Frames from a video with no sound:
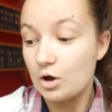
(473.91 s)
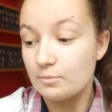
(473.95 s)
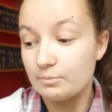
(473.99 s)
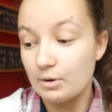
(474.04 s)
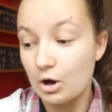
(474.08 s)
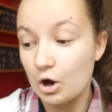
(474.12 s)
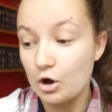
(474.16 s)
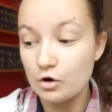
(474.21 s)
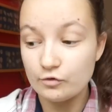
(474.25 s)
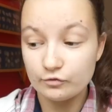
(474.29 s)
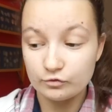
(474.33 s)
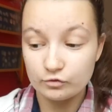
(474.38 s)

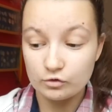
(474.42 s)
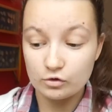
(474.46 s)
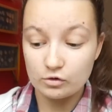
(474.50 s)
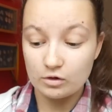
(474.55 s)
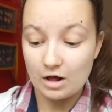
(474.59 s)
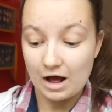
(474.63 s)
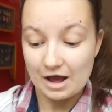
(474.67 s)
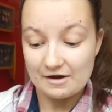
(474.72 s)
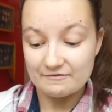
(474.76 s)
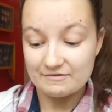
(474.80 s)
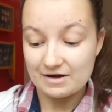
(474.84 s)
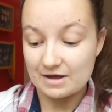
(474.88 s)
But
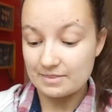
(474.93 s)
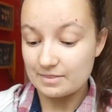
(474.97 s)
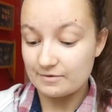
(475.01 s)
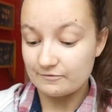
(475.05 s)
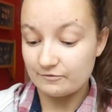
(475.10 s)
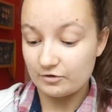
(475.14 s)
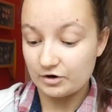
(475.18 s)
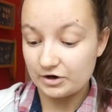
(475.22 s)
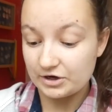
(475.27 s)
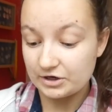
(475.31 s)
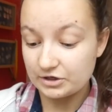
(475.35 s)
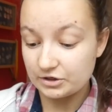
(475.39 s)
overall, I found
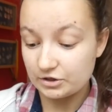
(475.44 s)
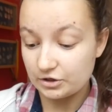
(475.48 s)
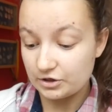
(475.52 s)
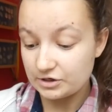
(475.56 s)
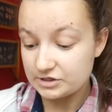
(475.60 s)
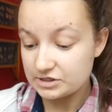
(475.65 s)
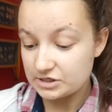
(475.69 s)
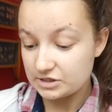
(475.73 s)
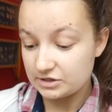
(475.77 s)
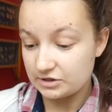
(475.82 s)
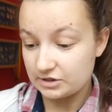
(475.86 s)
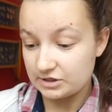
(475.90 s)
them very
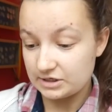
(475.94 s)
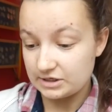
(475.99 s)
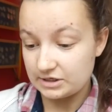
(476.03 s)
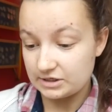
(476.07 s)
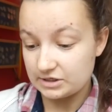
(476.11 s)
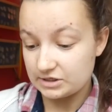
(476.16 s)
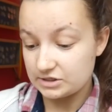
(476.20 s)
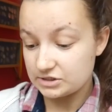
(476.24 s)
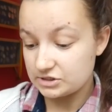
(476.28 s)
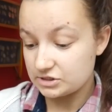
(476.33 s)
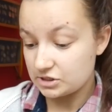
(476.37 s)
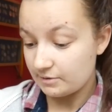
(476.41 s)
good.
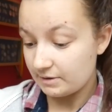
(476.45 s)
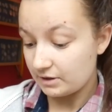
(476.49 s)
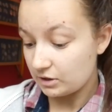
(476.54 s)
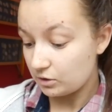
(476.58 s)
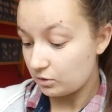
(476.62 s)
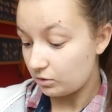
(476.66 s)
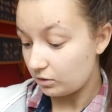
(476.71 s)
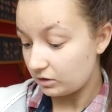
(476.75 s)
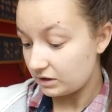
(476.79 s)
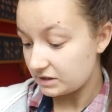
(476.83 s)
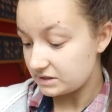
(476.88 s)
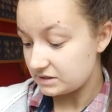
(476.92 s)
The sewing
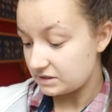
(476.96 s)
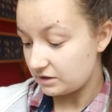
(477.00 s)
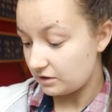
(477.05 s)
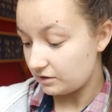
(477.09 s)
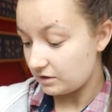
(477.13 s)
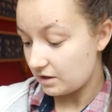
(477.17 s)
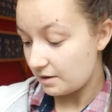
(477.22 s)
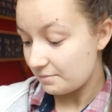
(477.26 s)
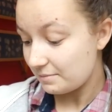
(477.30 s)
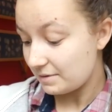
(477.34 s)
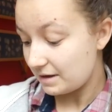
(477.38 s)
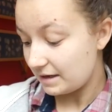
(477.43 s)
quality
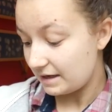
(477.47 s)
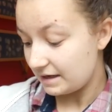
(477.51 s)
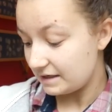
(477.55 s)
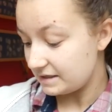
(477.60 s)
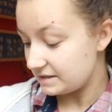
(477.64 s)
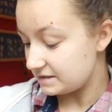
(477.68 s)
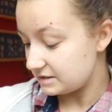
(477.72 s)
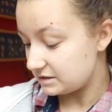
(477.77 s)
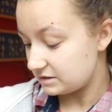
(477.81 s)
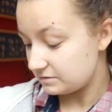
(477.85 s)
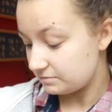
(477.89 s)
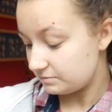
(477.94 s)
on them
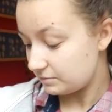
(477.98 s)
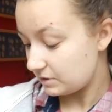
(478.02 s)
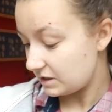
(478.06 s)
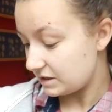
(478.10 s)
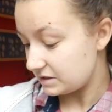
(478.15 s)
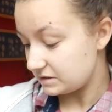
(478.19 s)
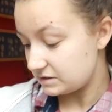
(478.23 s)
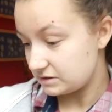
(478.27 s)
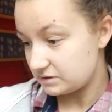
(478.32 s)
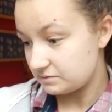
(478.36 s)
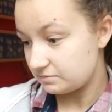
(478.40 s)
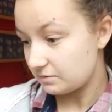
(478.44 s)
is,
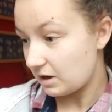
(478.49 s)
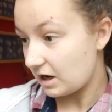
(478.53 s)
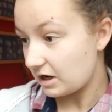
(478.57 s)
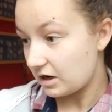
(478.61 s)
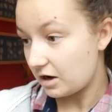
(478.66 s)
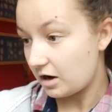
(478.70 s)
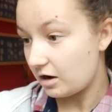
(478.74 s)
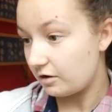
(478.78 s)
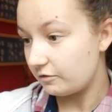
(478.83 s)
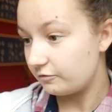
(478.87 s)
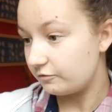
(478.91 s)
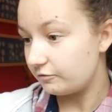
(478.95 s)
is I
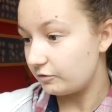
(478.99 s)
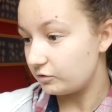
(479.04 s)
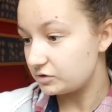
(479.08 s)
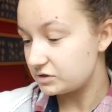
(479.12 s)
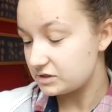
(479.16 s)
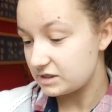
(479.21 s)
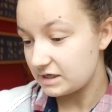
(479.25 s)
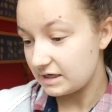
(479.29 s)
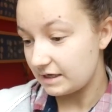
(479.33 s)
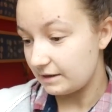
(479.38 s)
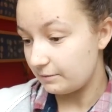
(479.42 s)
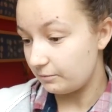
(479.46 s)
can't
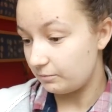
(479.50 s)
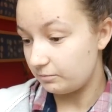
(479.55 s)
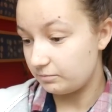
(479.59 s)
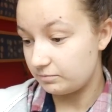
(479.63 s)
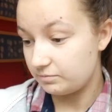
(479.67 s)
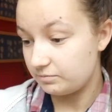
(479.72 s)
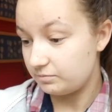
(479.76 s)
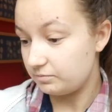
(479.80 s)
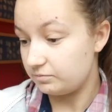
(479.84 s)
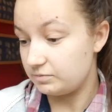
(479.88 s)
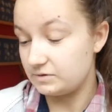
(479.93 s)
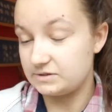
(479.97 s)
fault it. It
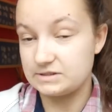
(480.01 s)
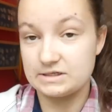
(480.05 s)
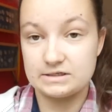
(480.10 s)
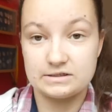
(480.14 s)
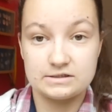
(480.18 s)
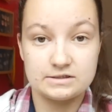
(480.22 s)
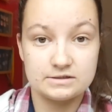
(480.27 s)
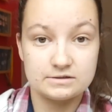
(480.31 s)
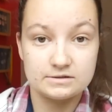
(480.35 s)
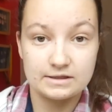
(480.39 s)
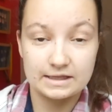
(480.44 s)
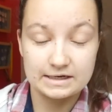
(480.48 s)

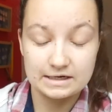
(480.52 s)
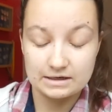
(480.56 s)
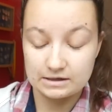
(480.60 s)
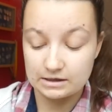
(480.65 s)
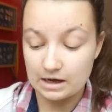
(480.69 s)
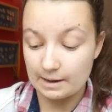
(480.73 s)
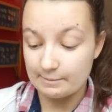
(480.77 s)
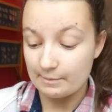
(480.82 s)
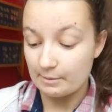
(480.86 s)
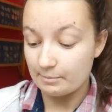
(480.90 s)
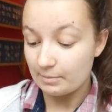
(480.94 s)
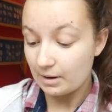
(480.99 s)
didn't they didn't come